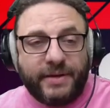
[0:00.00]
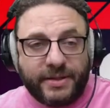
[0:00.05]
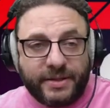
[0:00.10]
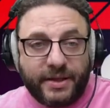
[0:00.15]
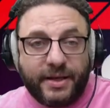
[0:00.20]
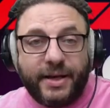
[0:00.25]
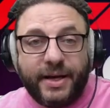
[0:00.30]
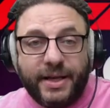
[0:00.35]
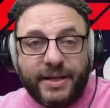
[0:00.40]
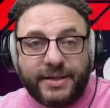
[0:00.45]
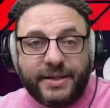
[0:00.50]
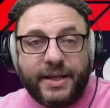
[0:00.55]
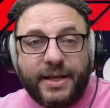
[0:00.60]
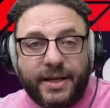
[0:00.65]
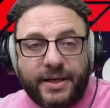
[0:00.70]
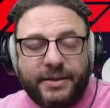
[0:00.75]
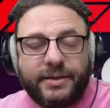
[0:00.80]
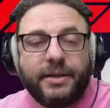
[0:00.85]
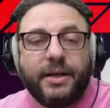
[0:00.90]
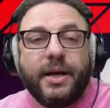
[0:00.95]
race
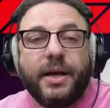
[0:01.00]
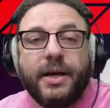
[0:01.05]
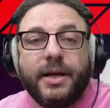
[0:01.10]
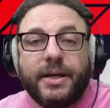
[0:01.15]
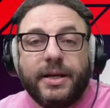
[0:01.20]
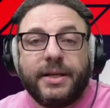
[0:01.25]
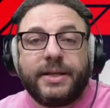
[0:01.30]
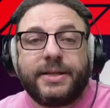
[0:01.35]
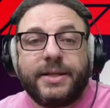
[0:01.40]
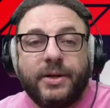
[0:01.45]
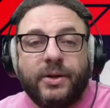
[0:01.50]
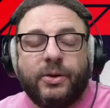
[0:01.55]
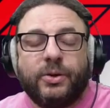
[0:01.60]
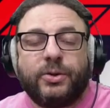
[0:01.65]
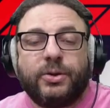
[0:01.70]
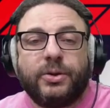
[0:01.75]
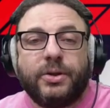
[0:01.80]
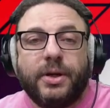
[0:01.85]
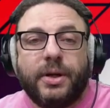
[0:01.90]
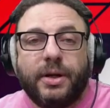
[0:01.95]
start is not